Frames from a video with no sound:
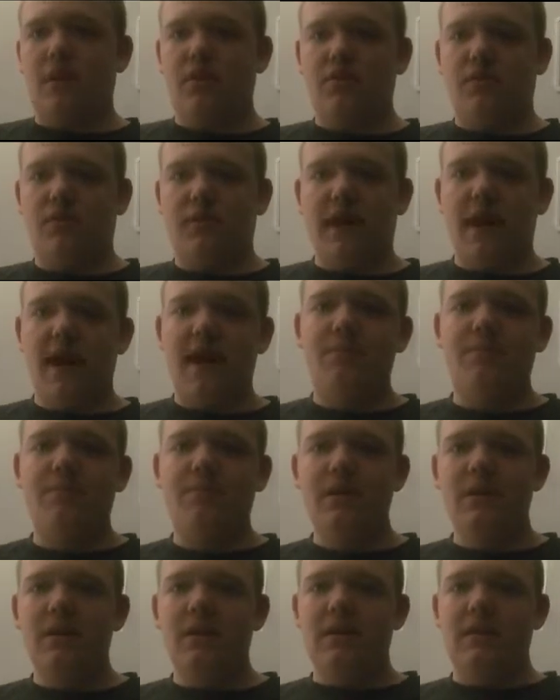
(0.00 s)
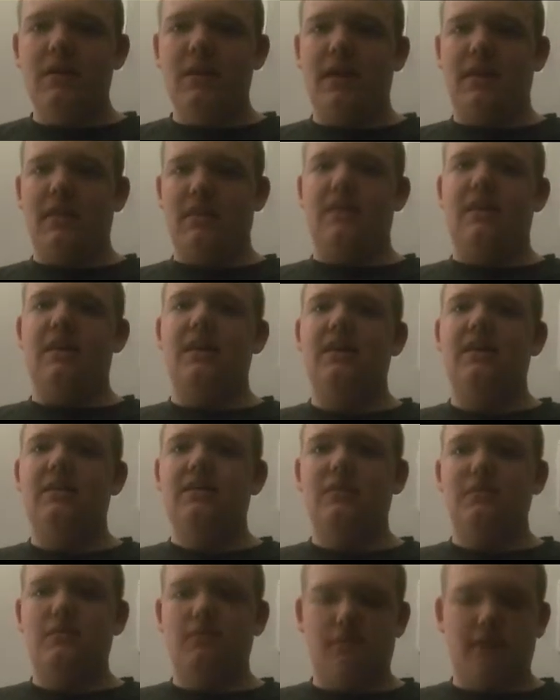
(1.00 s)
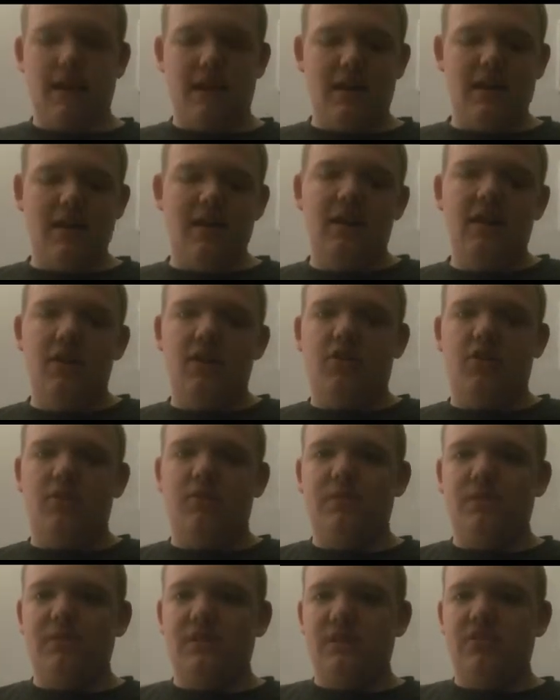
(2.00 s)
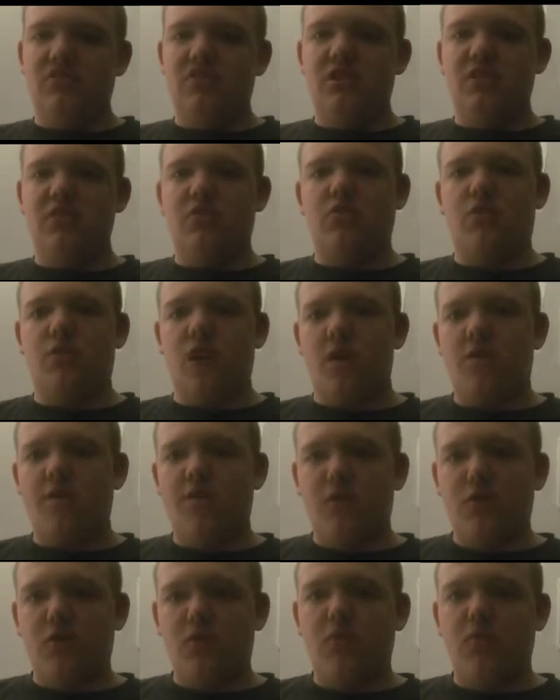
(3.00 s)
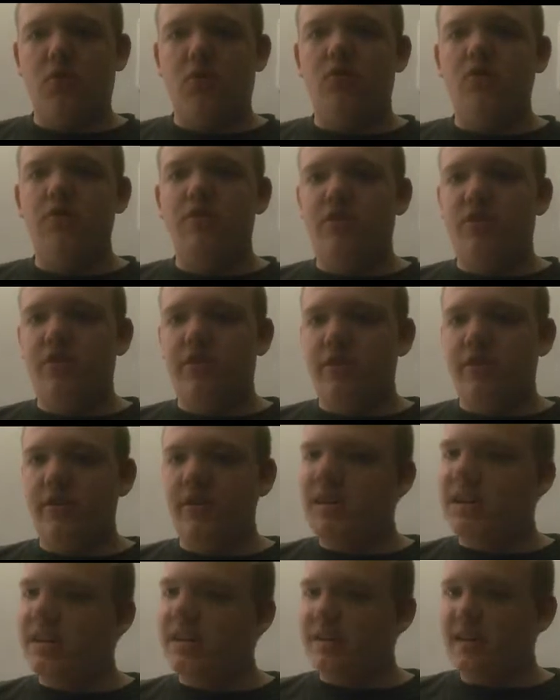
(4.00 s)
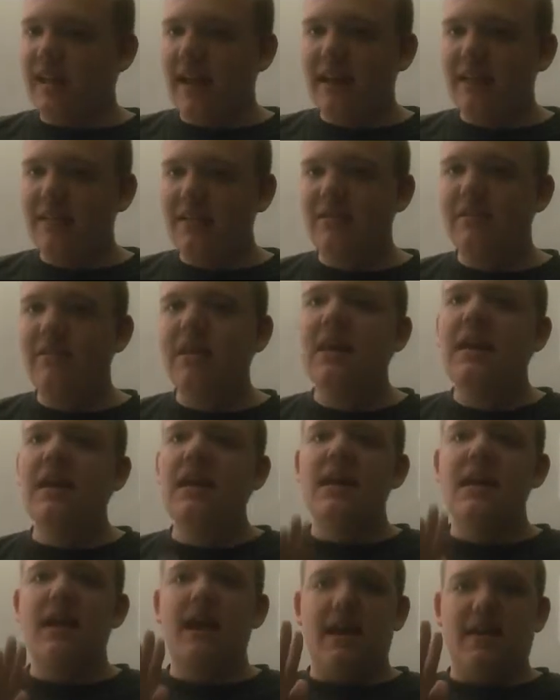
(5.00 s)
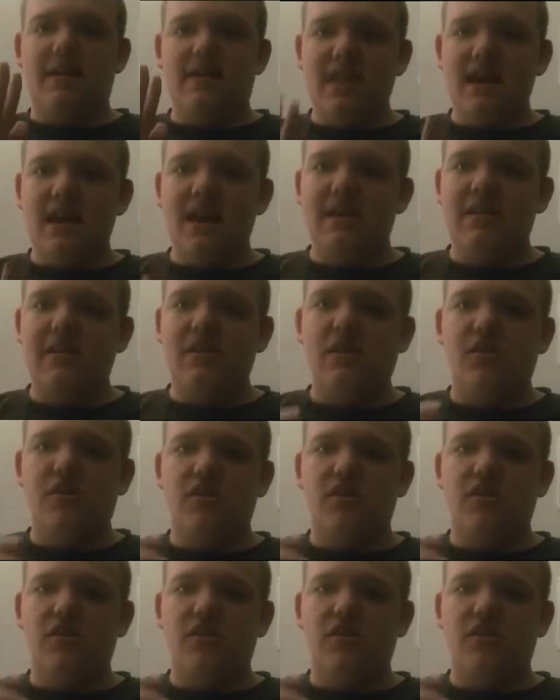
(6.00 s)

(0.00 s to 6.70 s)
on your lap like this, right? Good position, they're comfortable, they're content. And then